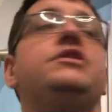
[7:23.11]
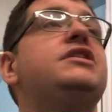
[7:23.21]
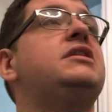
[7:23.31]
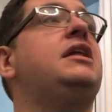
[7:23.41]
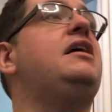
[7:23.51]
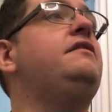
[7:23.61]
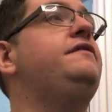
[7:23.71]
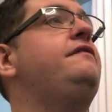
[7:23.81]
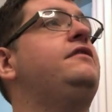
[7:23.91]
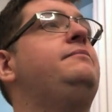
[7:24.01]
Just love
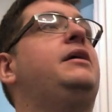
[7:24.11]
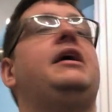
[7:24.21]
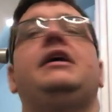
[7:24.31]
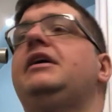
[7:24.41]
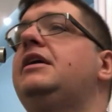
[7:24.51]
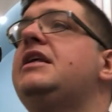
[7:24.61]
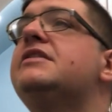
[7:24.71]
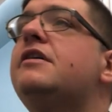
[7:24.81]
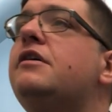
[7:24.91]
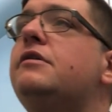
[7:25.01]
everybody and it's
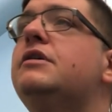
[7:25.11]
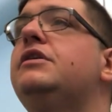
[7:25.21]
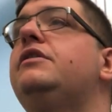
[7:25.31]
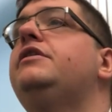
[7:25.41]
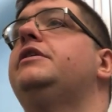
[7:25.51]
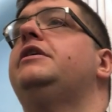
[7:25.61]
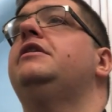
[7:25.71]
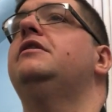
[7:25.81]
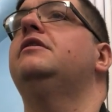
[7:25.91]
all good.